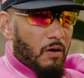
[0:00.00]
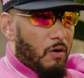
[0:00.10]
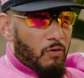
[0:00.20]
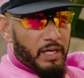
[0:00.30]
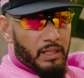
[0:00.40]

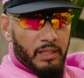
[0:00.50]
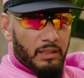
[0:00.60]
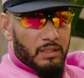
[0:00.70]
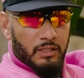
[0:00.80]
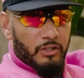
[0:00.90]
oh, they
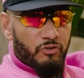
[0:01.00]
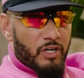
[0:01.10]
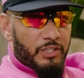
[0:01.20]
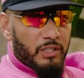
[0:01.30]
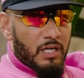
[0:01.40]
need the
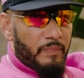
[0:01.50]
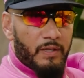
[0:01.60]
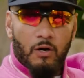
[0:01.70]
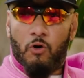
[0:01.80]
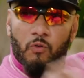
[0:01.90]
construction
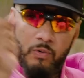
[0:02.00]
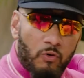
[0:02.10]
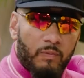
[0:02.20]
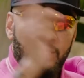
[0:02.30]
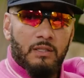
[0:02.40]
company. Oh,
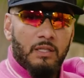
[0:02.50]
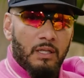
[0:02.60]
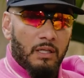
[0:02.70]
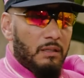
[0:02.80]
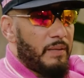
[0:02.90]
boom. Let's
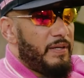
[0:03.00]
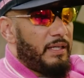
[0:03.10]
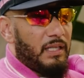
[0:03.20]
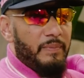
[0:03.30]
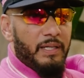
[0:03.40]
let me
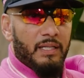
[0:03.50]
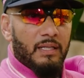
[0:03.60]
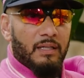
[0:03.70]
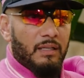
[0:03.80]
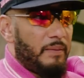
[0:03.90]
let me get
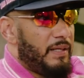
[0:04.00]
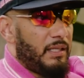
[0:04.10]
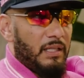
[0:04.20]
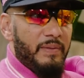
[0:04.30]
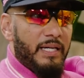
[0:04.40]
let me
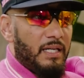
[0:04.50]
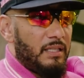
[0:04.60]
get, let me get